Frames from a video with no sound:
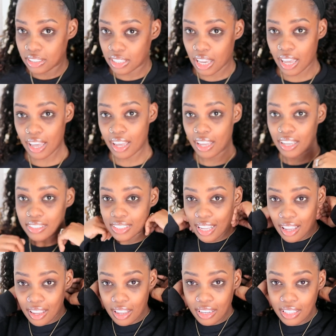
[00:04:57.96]
Yes,
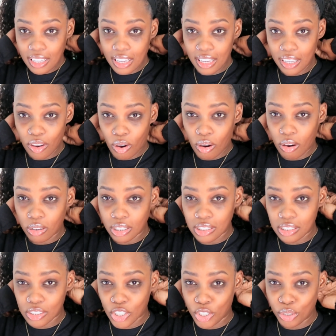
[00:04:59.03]
honey. Oh,
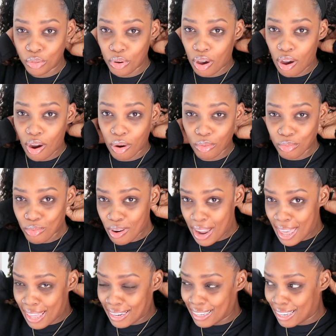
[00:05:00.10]
this is cute
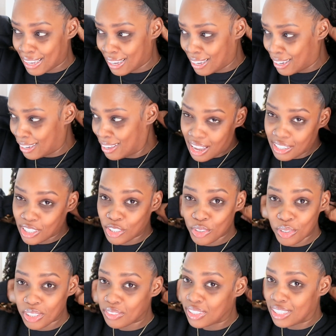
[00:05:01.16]
already. Honey,
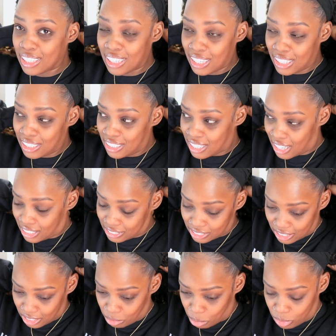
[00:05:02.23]
you don't even need
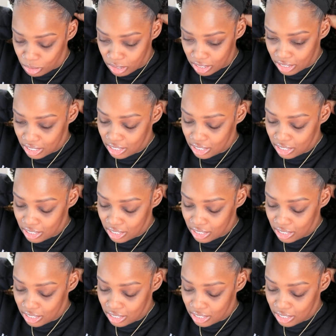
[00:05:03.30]
lace anymore.